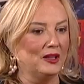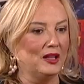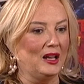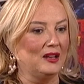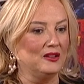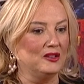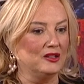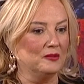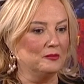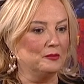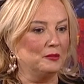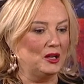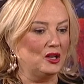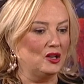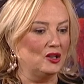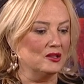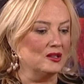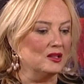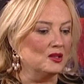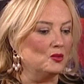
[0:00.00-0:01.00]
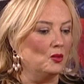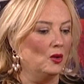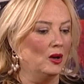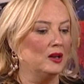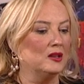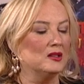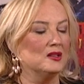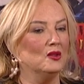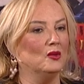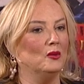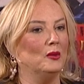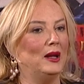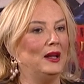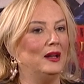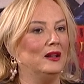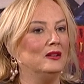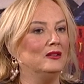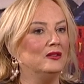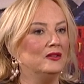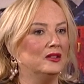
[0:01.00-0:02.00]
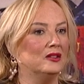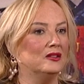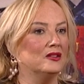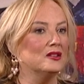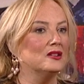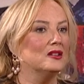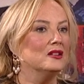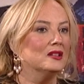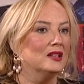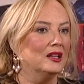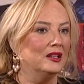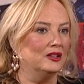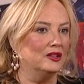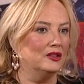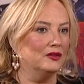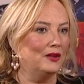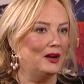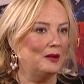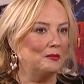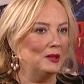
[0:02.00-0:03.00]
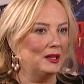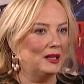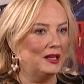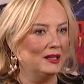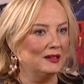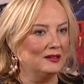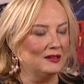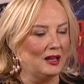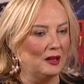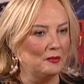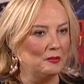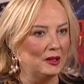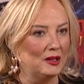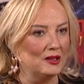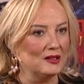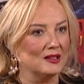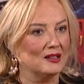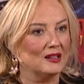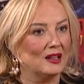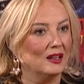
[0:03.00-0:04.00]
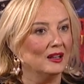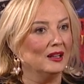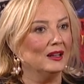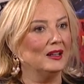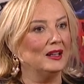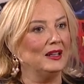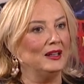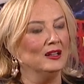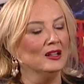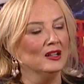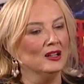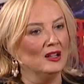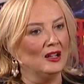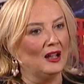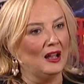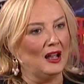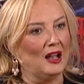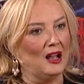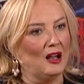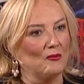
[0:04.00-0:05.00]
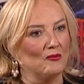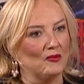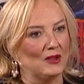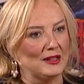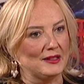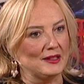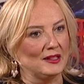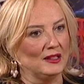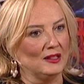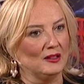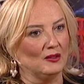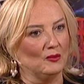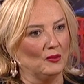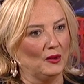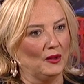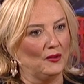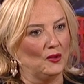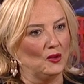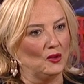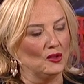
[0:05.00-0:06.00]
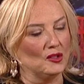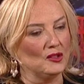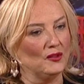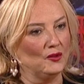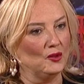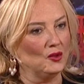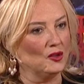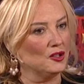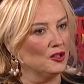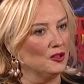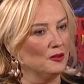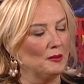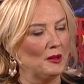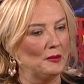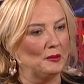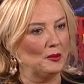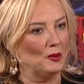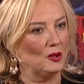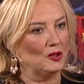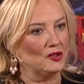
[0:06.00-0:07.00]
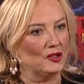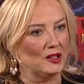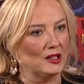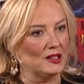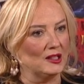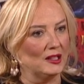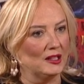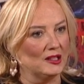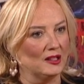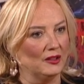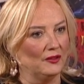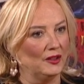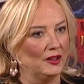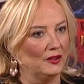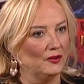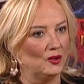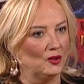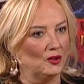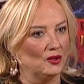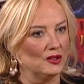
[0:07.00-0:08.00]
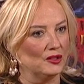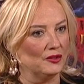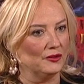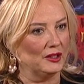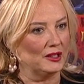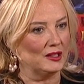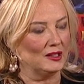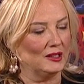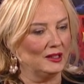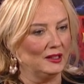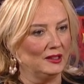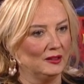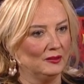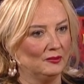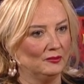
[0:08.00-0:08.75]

really, and because it's worked so well, they'll just continue to replicate that, because it's clearly resonating with voters, and voters who maybe weren't traditionally Sinn Féin voters originally.